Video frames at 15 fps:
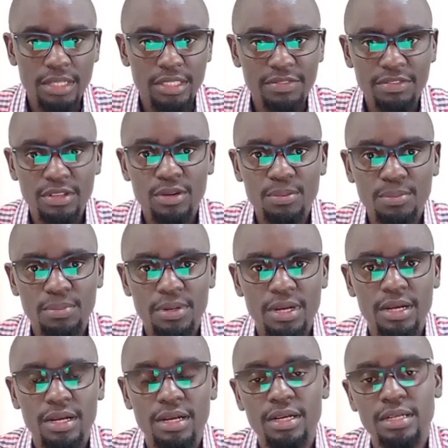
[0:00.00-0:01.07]
develop
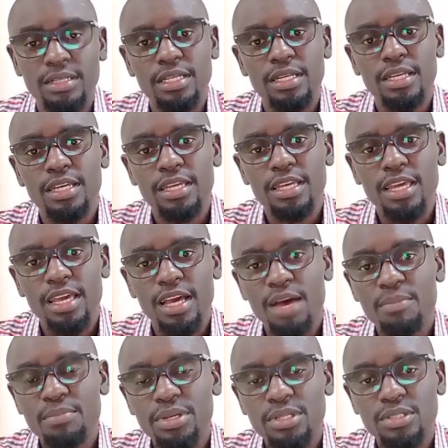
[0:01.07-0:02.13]
a
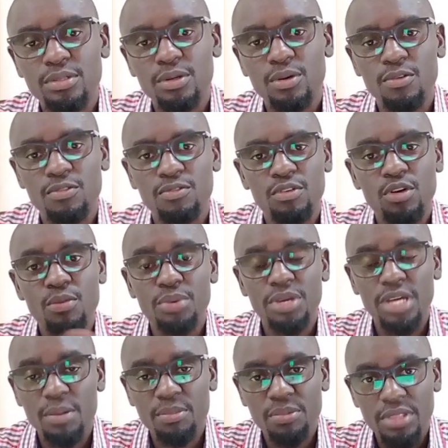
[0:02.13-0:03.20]
habit of
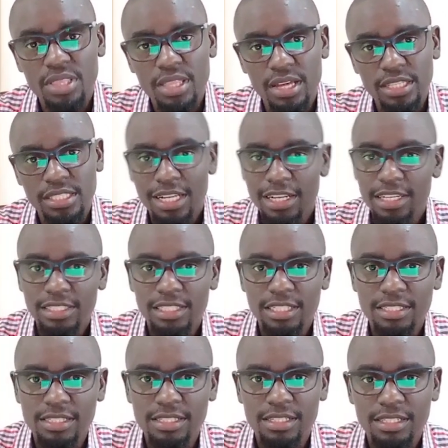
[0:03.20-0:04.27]
coping up with
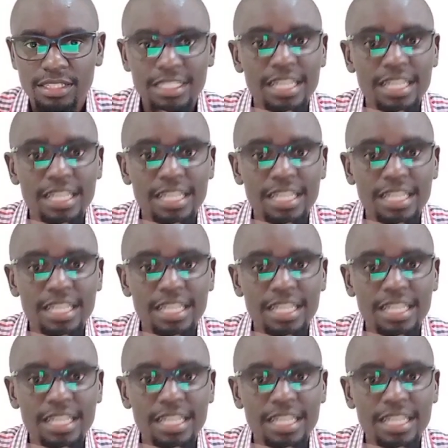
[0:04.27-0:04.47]
challenges.